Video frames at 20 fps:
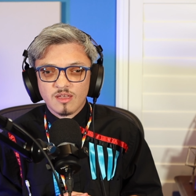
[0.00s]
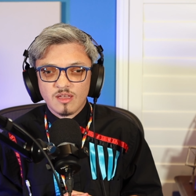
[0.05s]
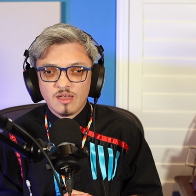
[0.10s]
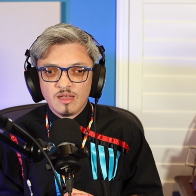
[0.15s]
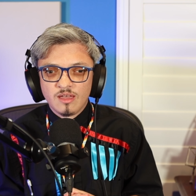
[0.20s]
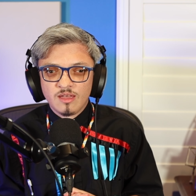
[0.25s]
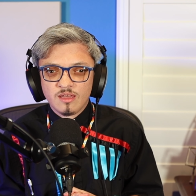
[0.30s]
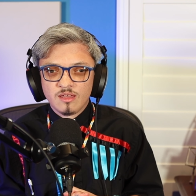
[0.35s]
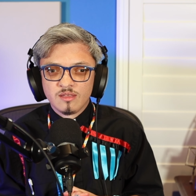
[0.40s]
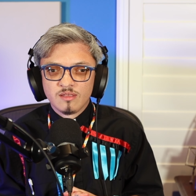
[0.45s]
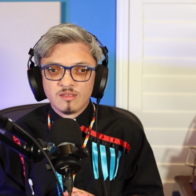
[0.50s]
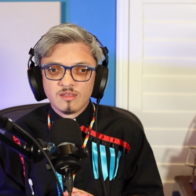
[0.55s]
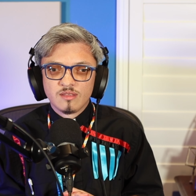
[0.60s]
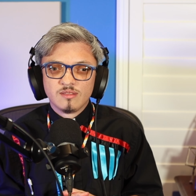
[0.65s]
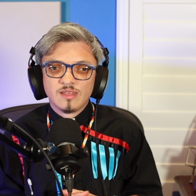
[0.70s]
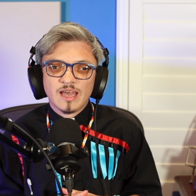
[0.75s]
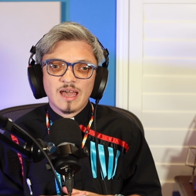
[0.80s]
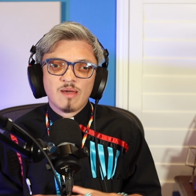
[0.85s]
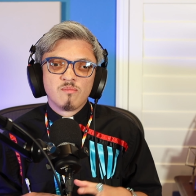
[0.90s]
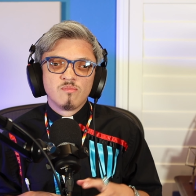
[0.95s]
And
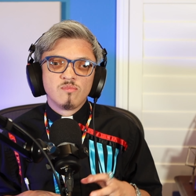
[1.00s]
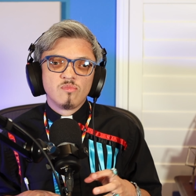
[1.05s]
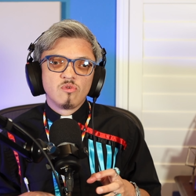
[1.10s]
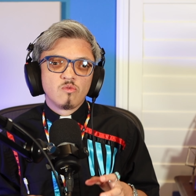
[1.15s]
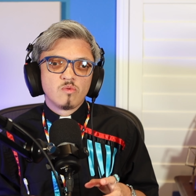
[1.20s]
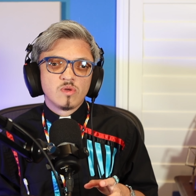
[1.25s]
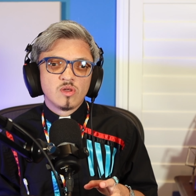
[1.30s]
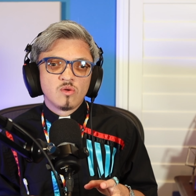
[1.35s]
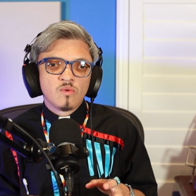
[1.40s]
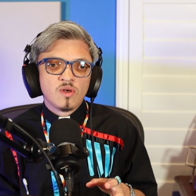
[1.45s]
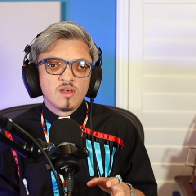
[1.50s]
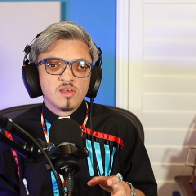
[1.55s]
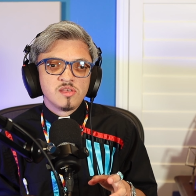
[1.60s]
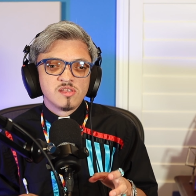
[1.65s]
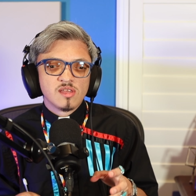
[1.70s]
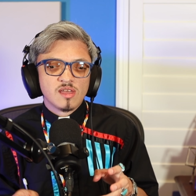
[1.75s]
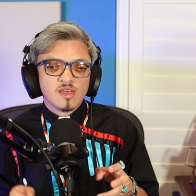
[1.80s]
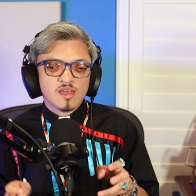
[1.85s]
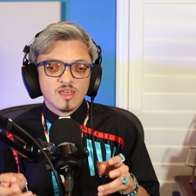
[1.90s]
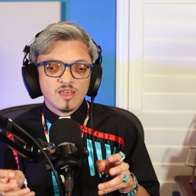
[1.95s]
that movie
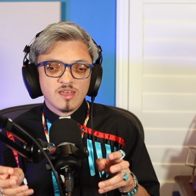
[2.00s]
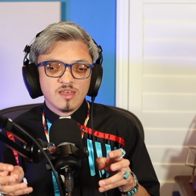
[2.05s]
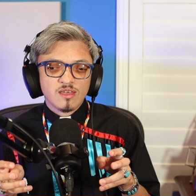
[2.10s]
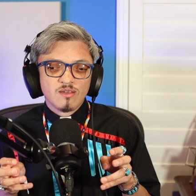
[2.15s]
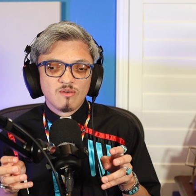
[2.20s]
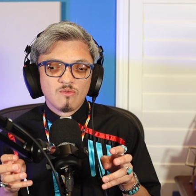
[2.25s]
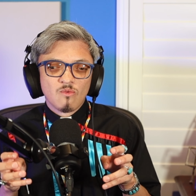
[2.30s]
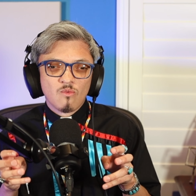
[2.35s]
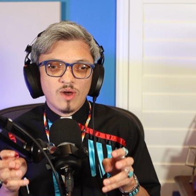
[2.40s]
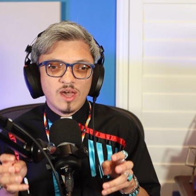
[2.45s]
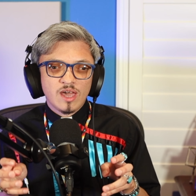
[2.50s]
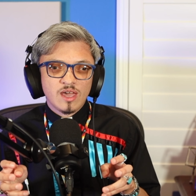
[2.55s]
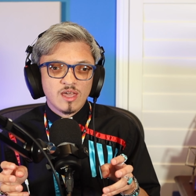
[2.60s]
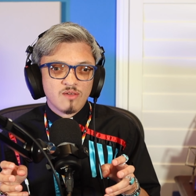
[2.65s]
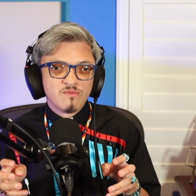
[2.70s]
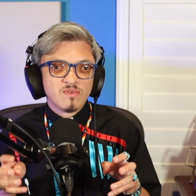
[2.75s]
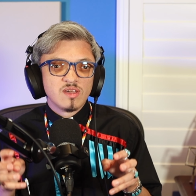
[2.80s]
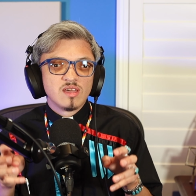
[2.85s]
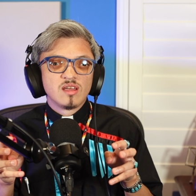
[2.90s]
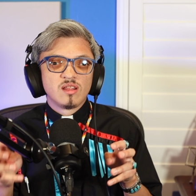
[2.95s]
was a way
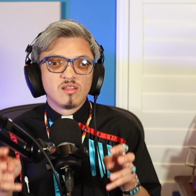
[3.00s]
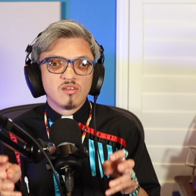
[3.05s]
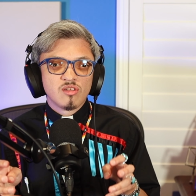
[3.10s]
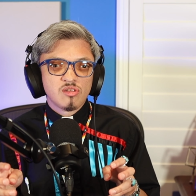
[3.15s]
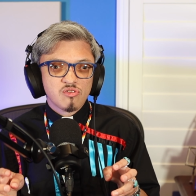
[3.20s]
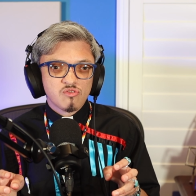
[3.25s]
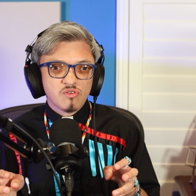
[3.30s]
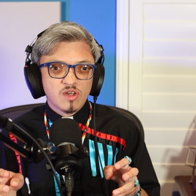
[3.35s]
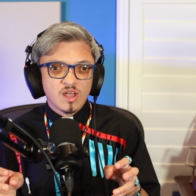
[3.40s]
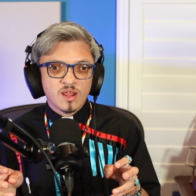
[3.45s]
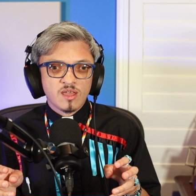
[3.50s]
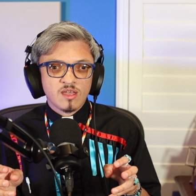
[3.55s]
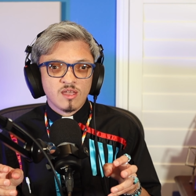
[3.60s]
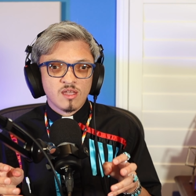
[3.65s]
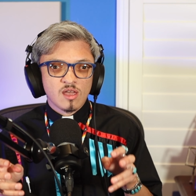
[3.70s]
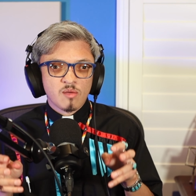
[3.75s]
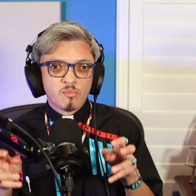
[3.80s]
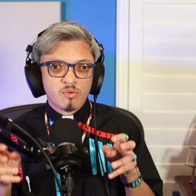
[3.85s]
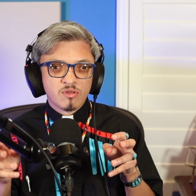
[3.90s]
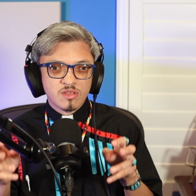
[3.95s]
of illustrating
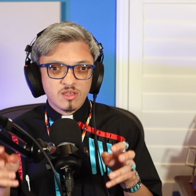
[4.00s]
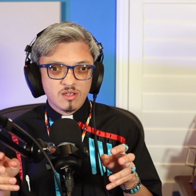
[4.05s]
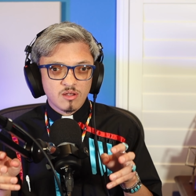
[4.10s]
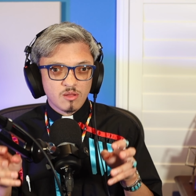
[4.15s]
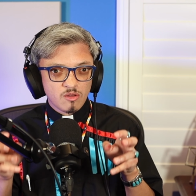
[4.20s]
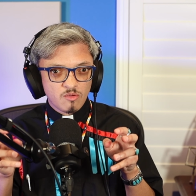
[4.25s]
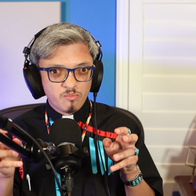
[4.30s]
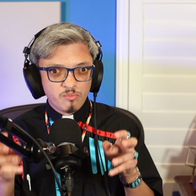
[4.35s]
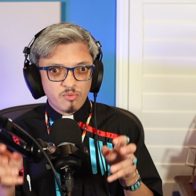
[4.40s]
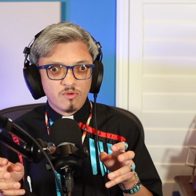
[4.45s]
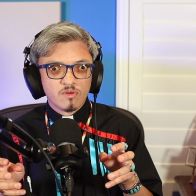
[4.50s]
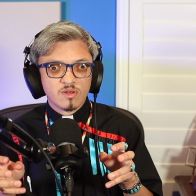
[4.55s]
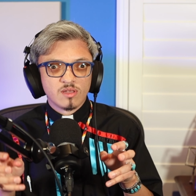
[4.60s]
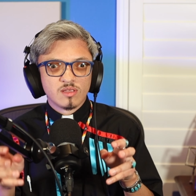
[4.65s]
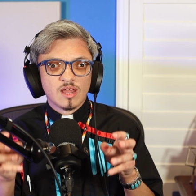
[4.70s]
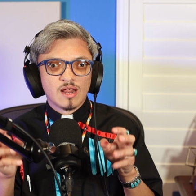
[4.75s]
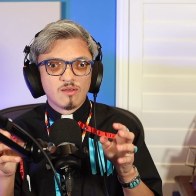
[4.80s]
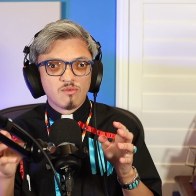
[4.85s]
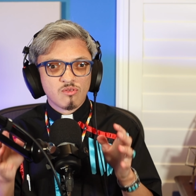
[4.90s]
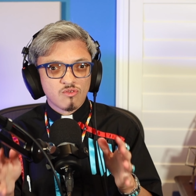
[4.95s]
a particular point
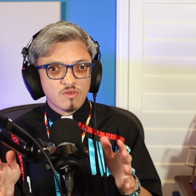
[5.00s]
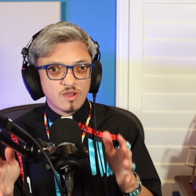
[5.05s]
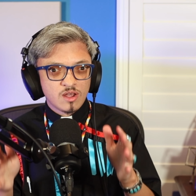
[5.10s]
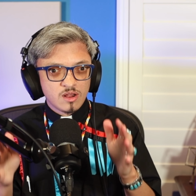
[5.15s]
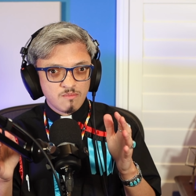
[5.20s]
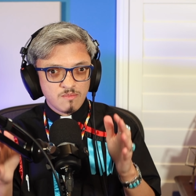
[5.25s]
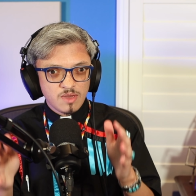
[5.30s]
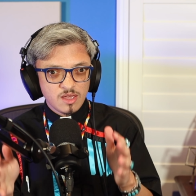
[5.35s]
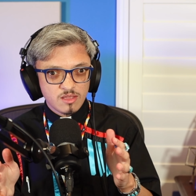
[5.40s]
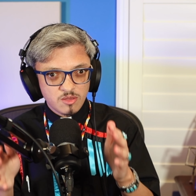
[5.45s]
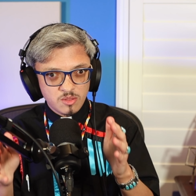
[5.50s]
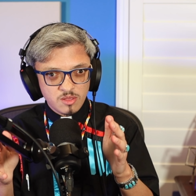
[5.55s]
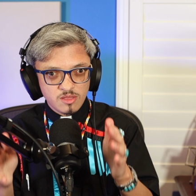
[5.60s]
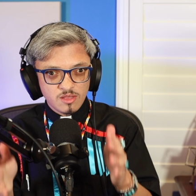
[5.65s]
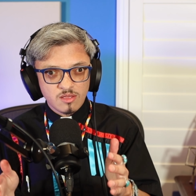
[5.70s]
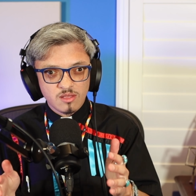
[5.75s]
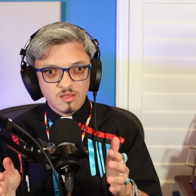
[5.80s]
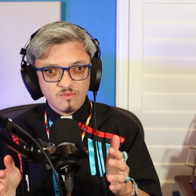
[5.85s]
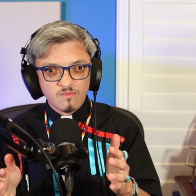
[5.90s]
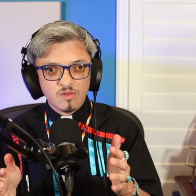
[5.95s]
that I was trying to make to this
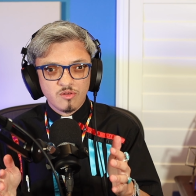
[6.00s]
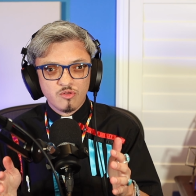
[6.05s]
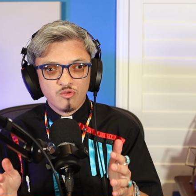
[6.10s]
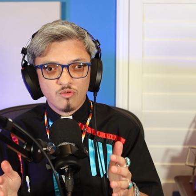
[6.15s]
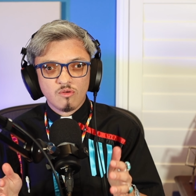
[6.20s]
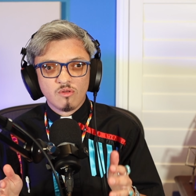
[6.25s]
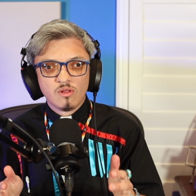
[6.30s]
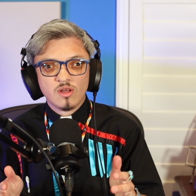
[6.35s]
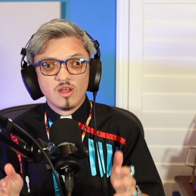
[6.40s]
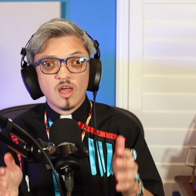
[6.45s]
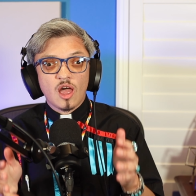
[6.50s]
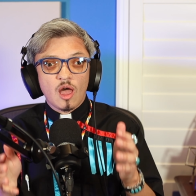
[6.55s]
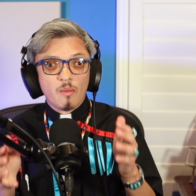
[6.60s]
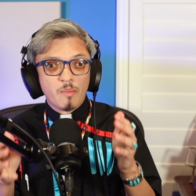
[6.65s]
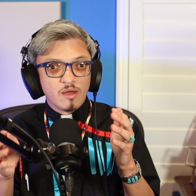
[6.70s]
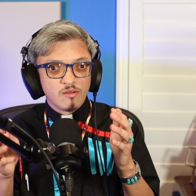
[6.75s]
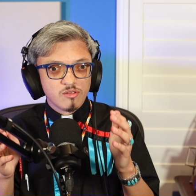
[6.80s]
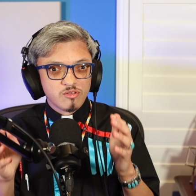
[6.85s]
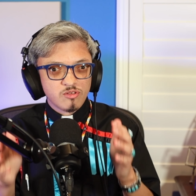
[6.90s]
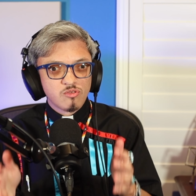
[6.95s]
individual
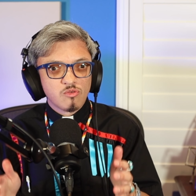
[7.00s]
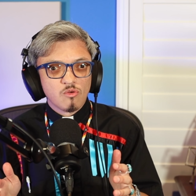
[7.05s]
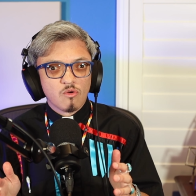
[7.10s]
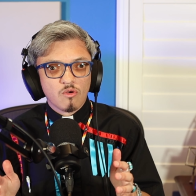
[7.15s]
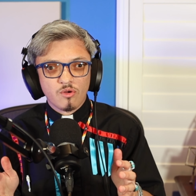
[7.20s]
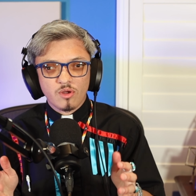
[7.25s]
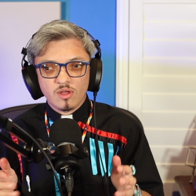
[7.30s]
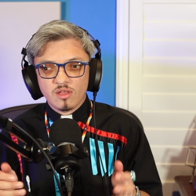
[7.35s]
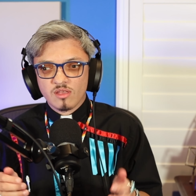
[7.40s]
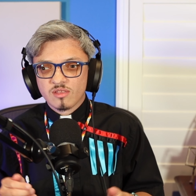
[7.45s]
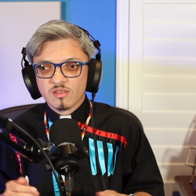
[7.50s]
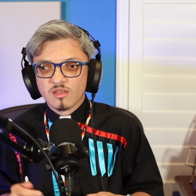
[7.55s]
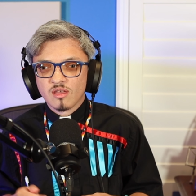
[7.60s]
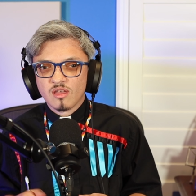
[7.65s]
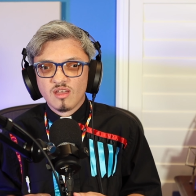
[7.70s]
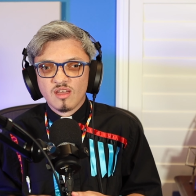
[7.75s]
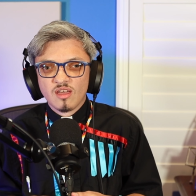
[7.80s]
about stories.